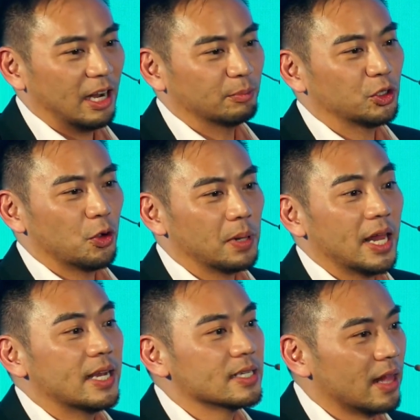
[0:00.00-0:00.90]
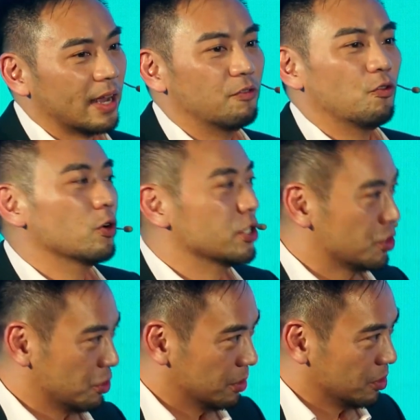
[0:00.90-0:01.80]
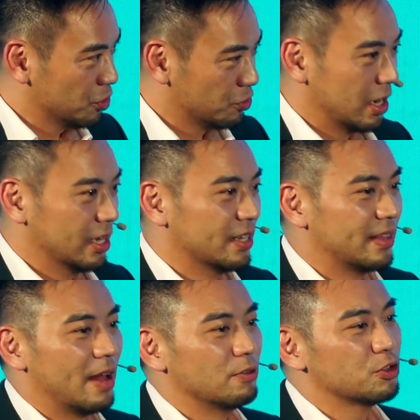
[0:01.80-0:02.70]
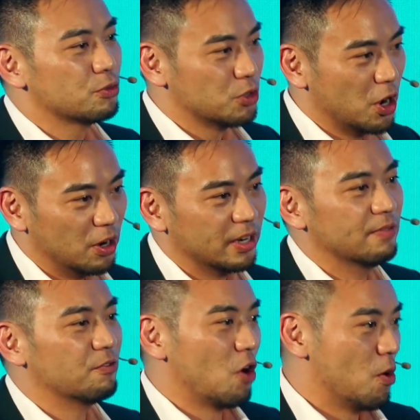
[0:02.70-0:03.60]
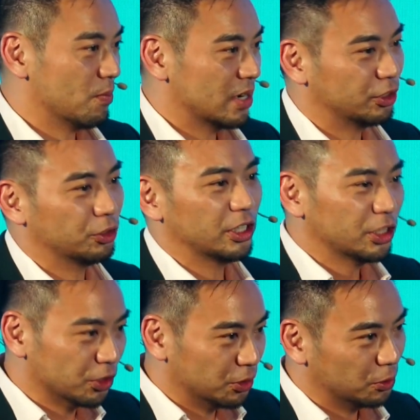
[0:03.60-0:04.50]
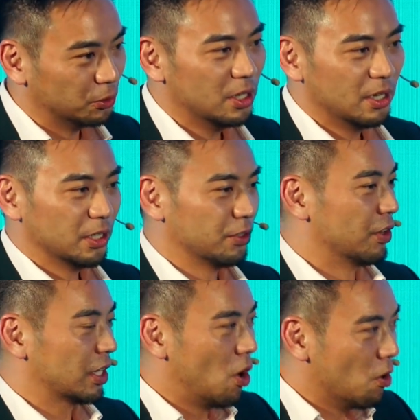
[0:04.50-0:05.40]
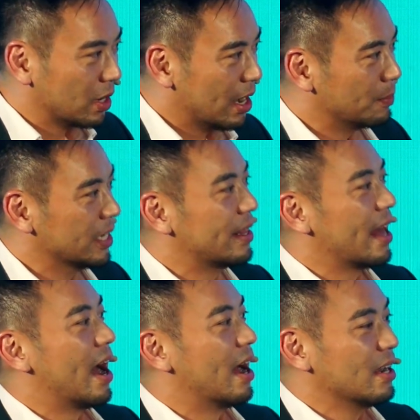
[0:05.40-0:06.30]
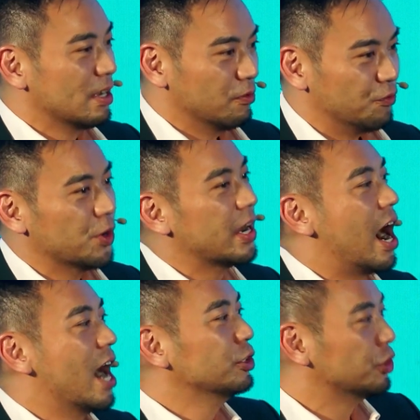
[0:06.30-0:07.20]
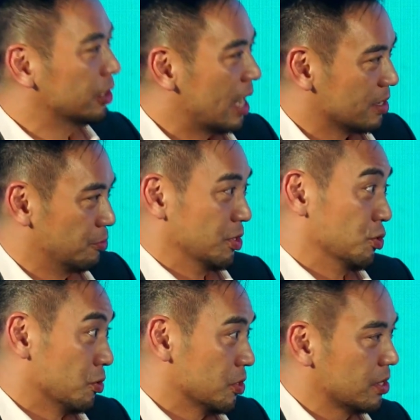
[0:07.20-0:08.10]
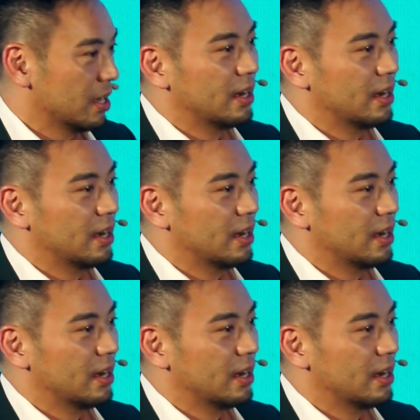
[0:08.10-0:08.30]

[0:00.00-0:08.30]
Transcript: So players like Fortescue in Australia that turn in from a traditional sort of a coal company that are viewing hydrogen as a resource.